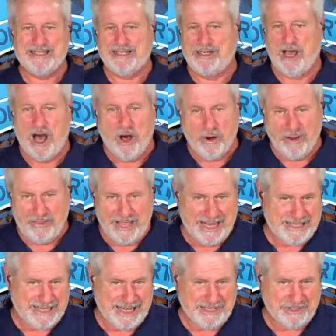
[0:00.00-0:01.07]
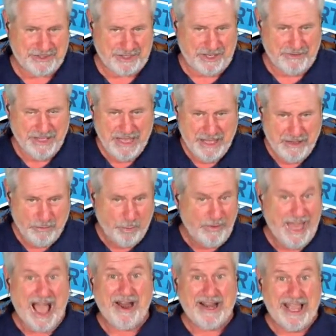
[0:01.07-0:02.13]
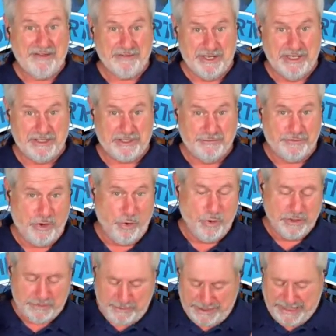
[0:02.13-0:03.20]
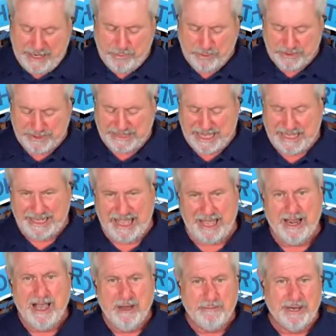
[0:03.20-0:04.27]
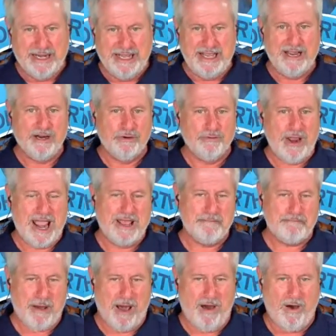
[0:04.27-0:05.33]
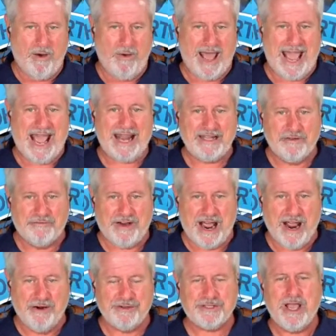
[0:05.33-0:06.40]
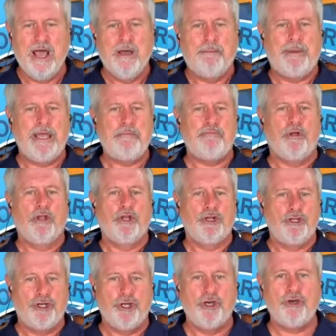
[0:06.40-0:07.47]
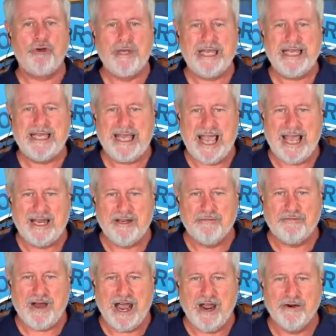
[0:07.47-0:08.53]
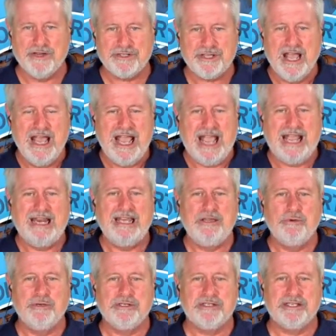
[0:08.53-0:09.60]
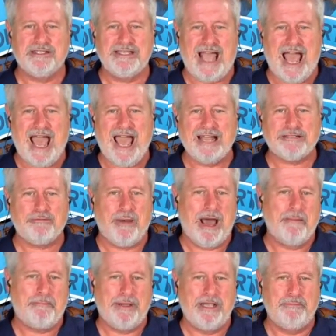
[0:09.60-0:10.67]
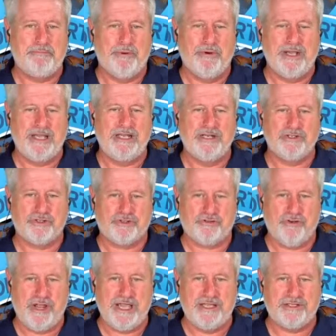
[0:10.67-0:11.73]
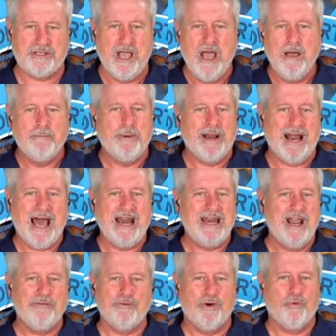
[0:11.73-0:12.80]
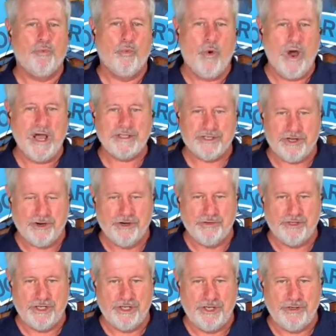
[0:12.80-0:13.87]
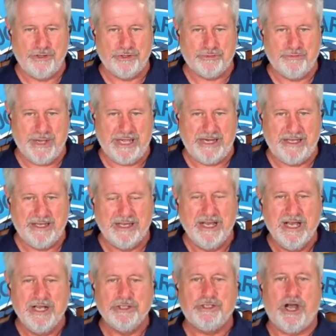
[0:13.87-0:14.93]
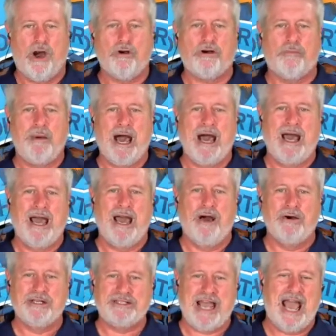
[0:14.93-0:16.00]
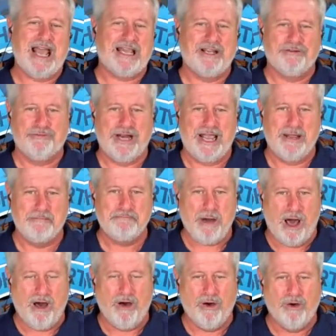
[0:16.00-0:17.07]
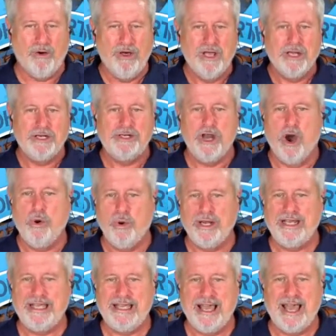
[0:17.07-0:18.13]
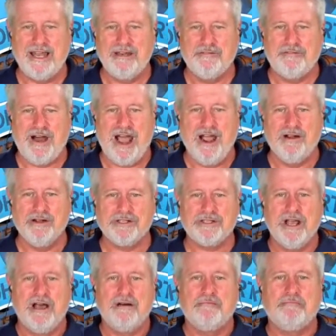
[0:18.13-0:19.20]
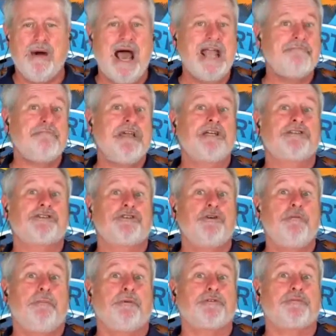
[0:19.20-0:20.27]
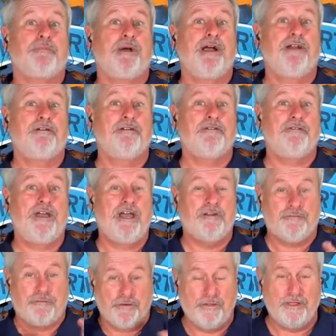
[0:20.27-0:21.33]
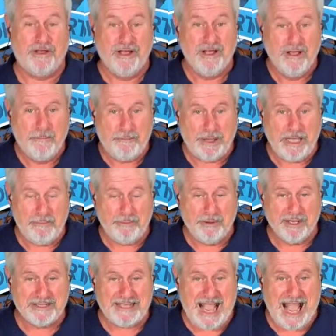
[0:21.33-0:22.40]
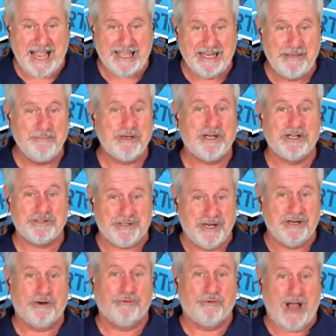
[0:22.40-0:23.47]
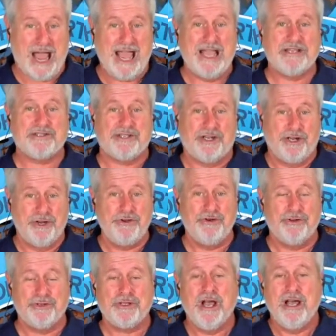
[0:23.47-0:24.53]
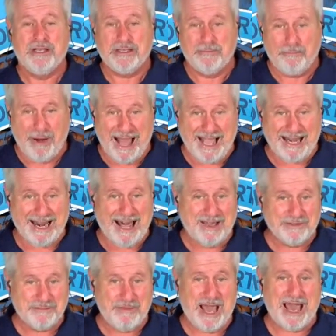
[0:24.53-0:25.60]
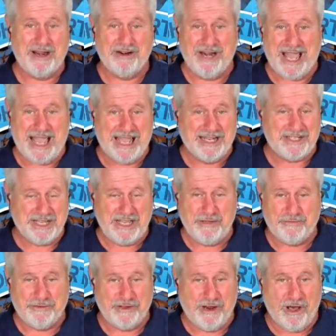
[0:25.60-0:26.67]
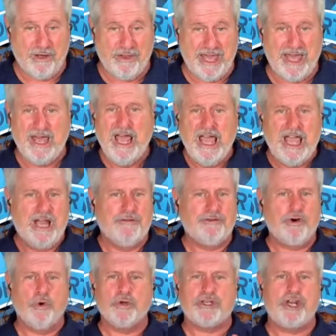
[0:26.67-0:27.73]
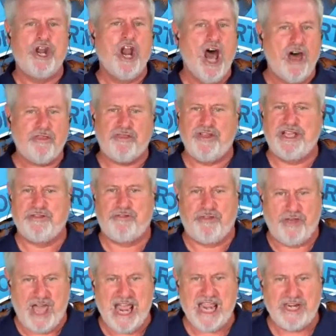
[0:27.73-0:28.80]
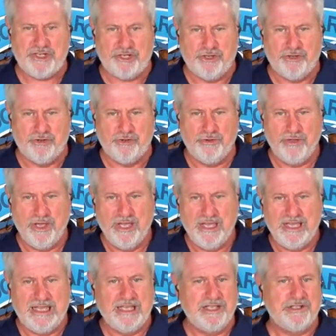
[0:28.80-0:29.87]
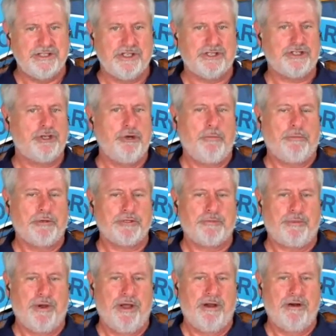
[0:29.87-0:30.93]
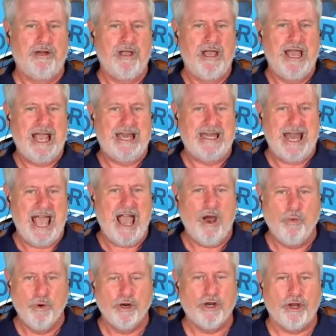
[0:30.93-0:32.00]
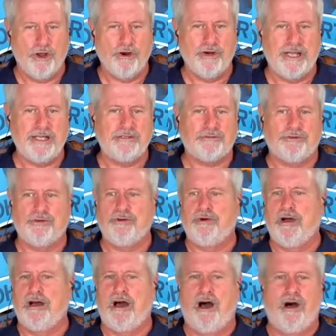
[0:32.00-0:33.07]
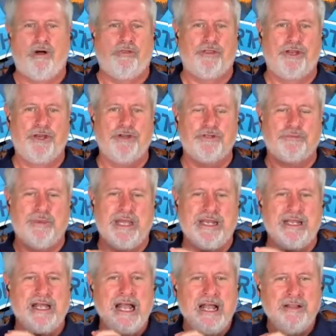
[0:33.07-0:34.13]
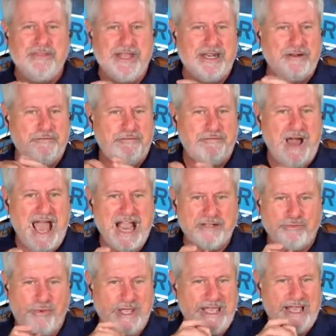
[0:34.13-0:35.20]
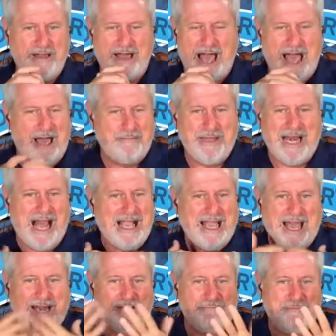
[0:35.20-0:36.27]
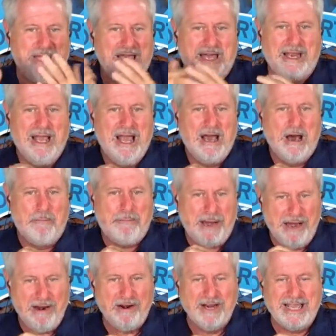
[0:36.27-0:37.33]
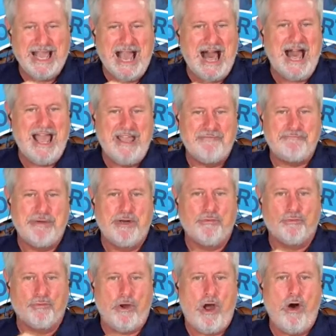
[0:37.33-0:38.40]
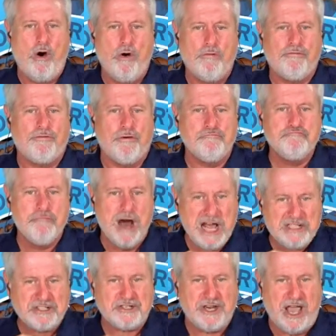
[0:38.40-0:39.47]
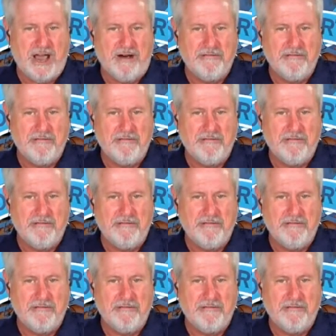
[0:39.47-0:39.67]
and all of that kind of stuff. Without evidence, of course, but they will say that. But here, Rand Paul had the virus. People knew he had the virus, and he was attacked by people in the streets. But I never once heard the news media talk about how attacking Rand Paul, knowing he had the virus, might be a super spreader event for the people attacking him because they're the riots, the looters, the Black Lives Matter, the Antifa and all that. And of course, nothing they do is a super spreader. And now we're learning through all the news media that in fact, I got to admit, apparently I have been wrong for months now,